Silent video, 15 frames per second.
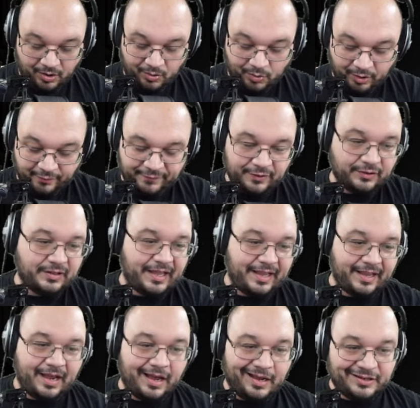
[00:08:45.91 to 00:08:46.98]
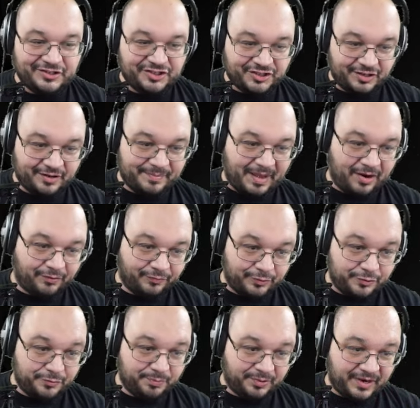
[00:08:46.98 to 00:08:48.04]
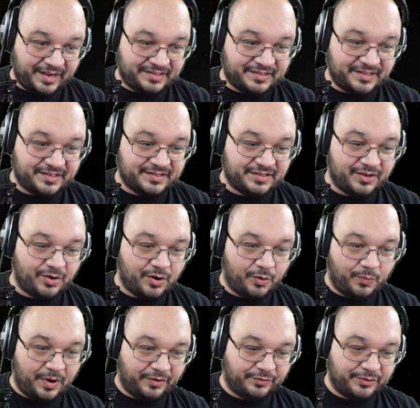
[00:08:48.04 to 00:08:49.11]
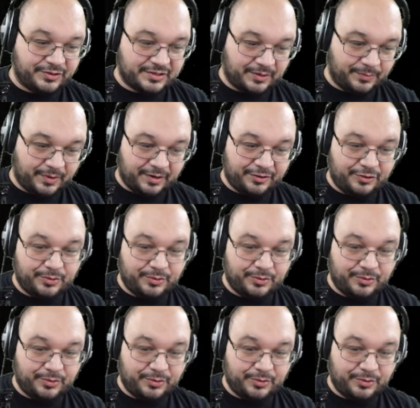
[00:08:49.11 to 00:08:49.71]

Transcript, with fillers: Or if you're like unsure about rune prices or what runes are worth,